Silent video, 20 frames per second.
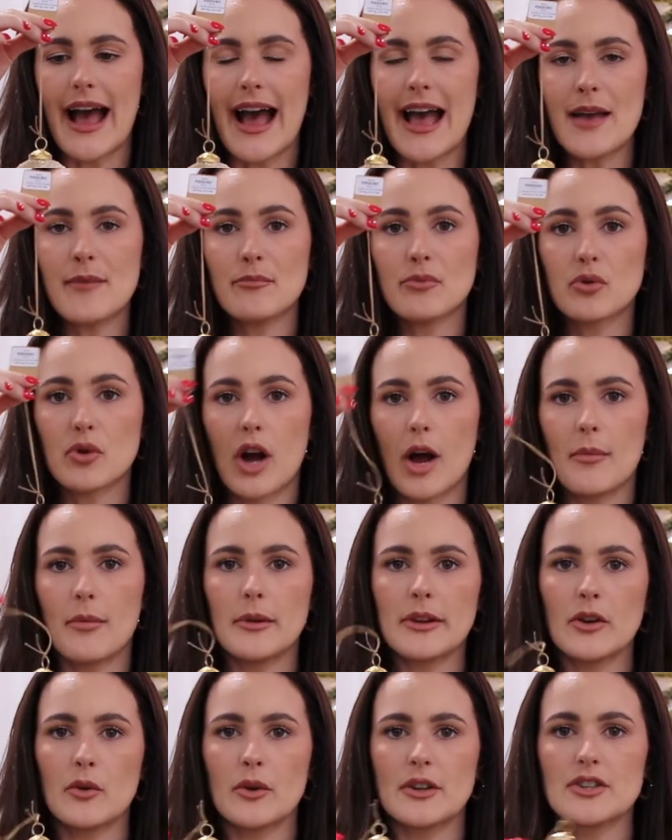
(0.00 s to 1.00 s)
I am
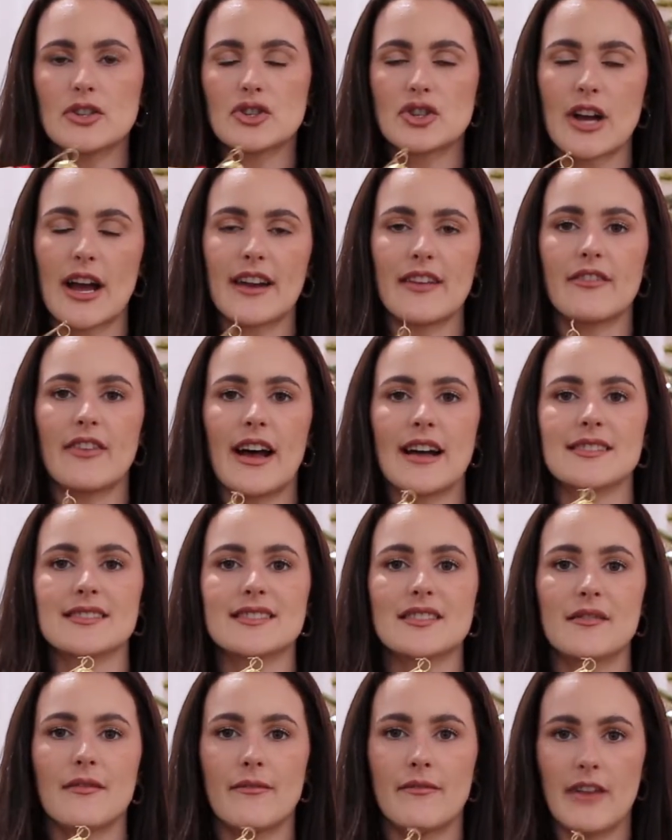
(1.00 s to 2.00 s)
probably going to try to find
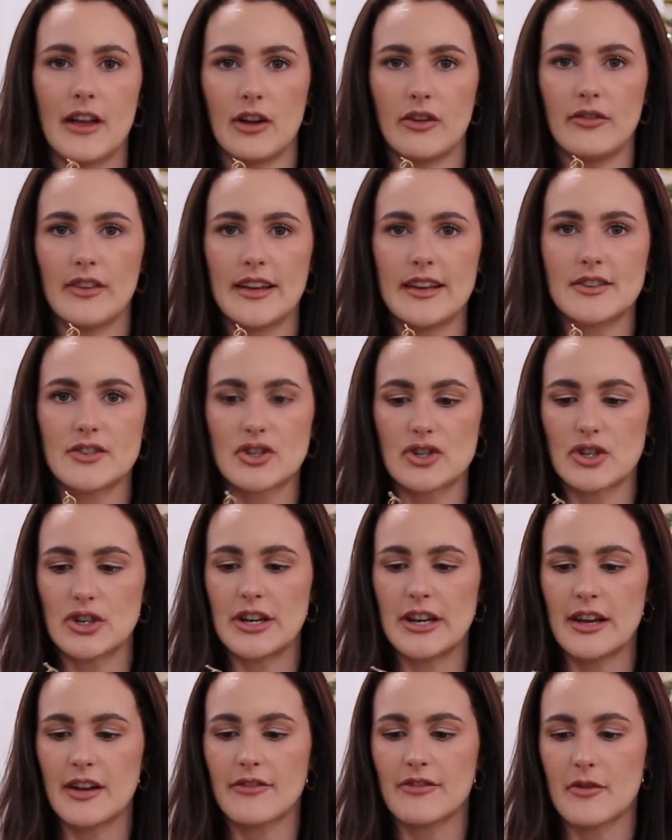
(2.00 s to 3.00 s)
some velvet
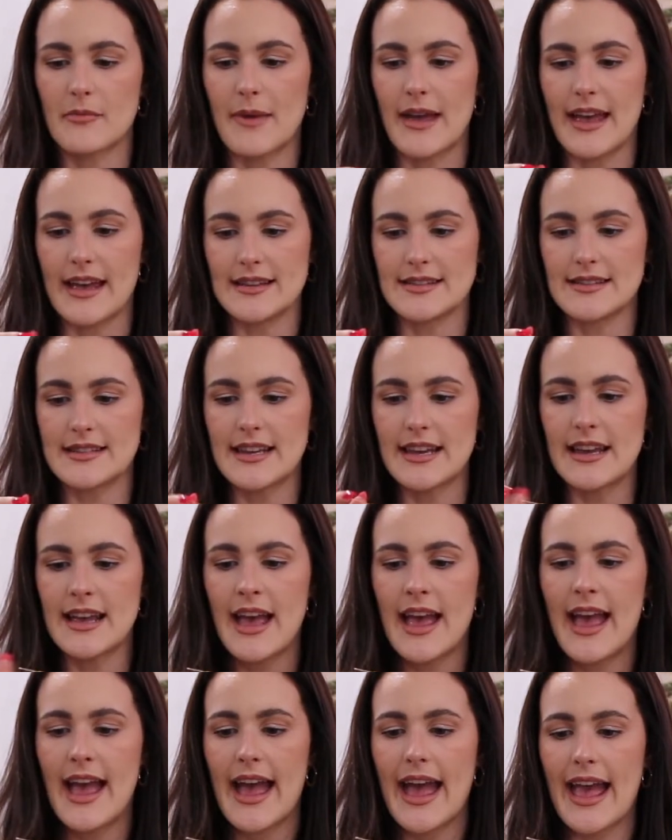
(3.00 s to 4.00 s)
string from
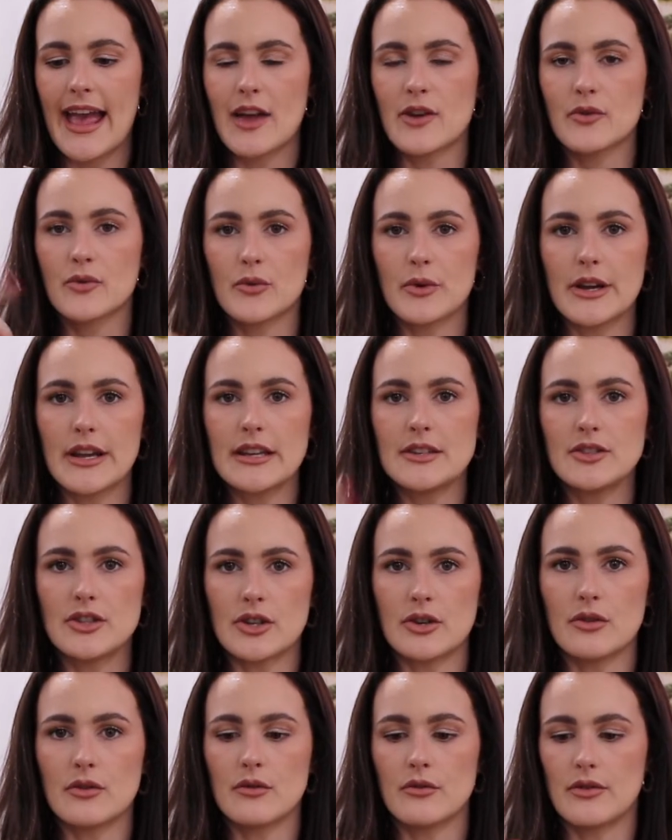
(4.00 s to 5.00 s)
Etsy and
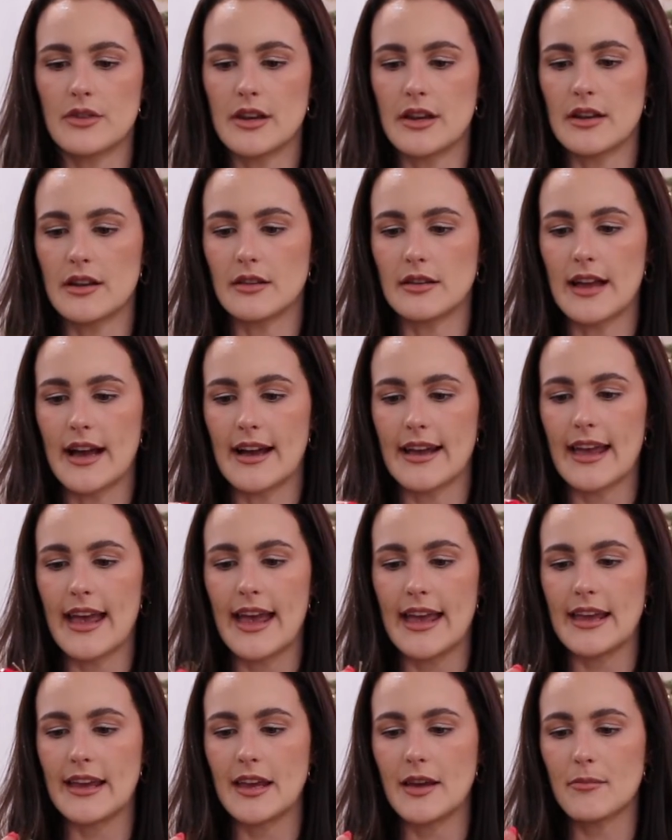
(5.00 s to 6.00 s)
redo the like
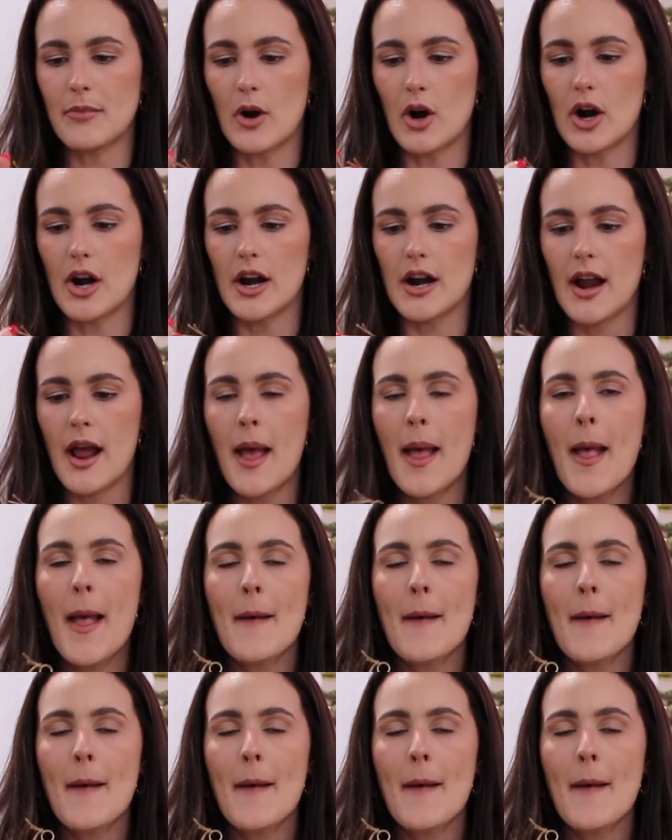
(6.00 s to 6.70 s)
hanging part.